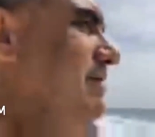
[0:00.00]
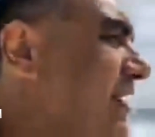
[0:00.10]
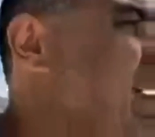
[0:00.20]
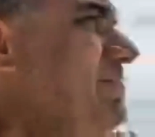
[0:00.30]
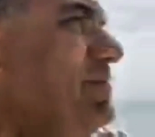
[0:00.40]

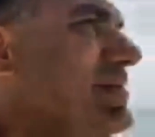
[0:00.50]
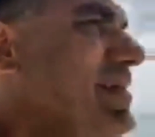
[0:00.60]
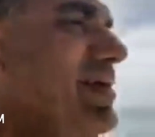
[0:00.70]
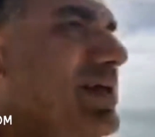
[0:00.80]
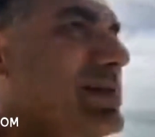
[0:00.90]
I've been
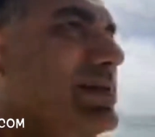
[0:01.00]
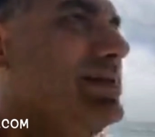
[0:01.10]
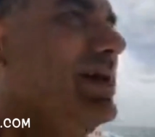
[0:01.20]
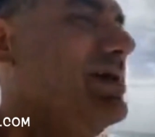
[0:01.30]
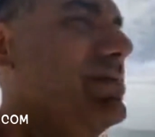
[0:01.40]
here all this
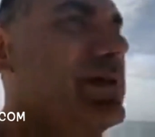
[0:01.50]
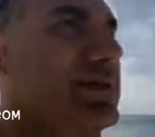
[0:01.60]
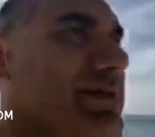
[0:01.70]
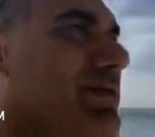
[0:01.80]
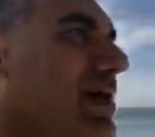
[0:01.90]
time, I
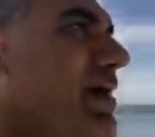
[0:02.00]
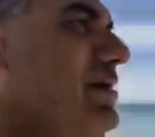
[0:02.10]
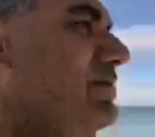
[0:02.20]
just arrived.